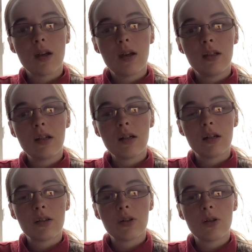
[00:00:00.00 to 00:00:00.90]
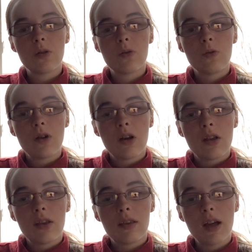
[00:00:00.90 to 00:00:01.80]
yeah. So
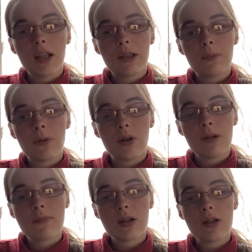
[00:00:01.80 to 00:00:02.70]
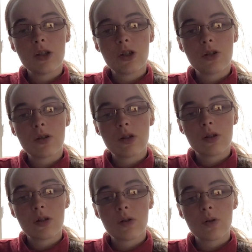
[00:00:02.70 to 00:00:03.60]
that's pretty much
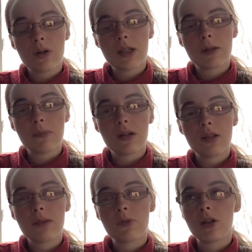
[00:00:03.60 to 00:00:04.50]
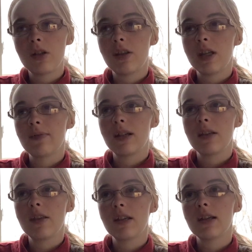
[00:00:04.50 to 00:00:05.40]
Christmas. I'm trying to think of
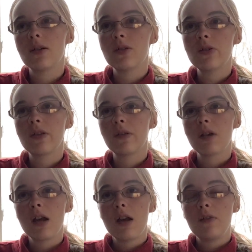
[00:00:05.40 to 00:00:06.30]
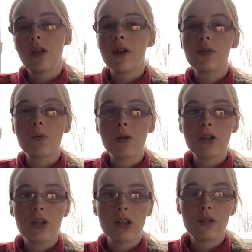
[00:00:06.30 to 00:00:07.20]
anything else. So if you have
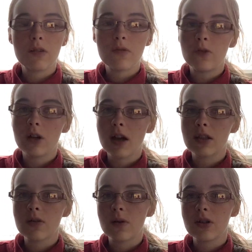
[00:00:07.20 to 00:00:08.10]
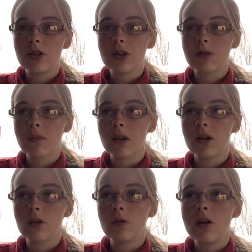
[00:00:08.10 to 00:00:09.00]
questions, feel free to ask questions below.